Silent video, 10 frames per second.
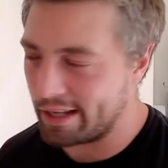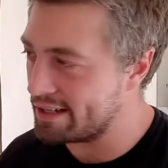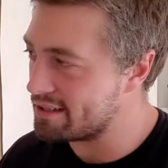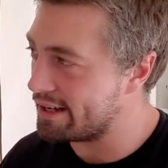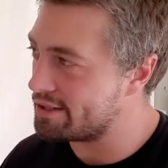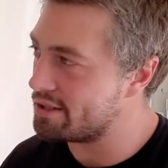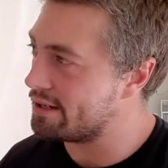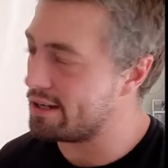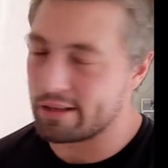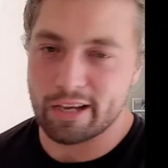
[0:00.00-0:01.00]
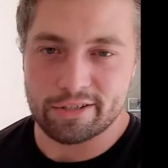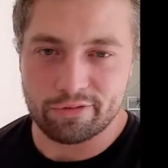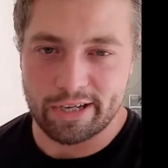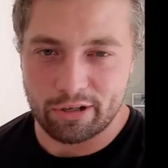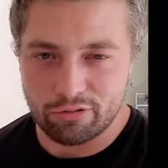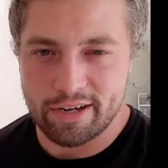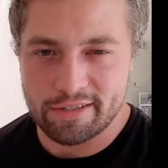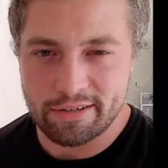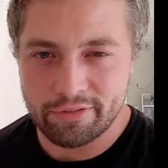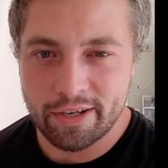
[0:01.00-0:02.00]
And it's like Xing Yi in that it's really
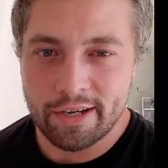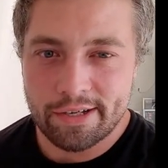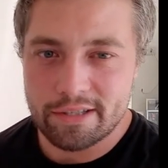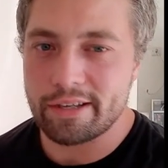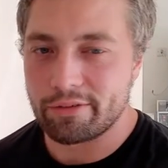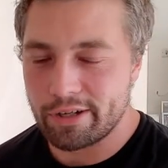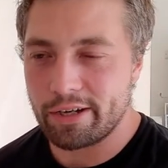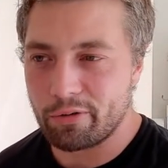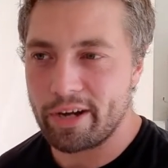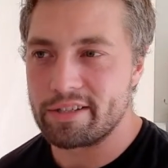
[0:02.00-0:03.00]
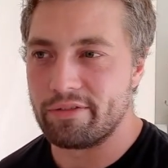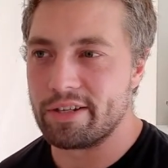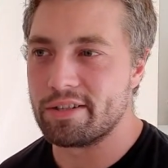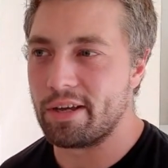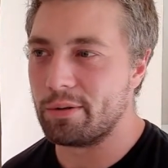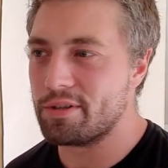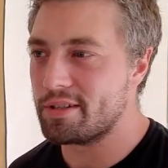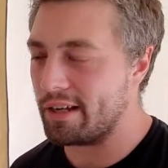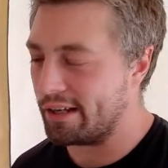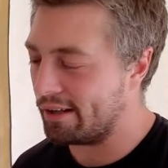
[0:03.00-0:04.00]
aggressive, so it's like a really aggressive internal
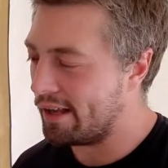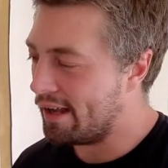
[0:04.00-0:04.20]
style.